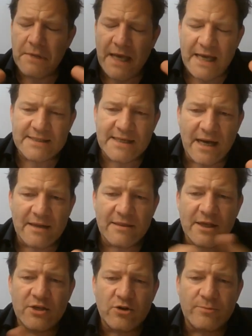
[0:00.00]
as
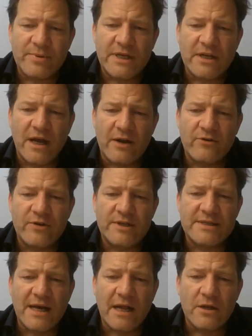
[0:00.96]
other European
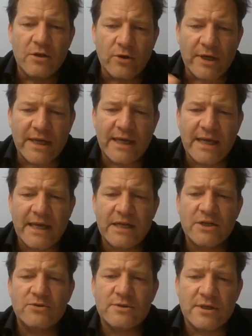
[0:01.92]
countries, are looking
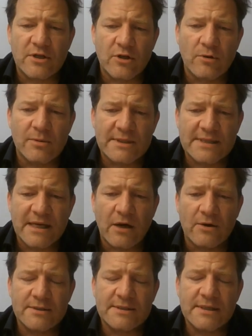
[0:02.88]
into the global
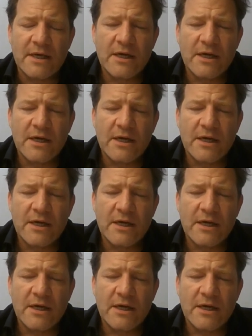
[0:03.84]
south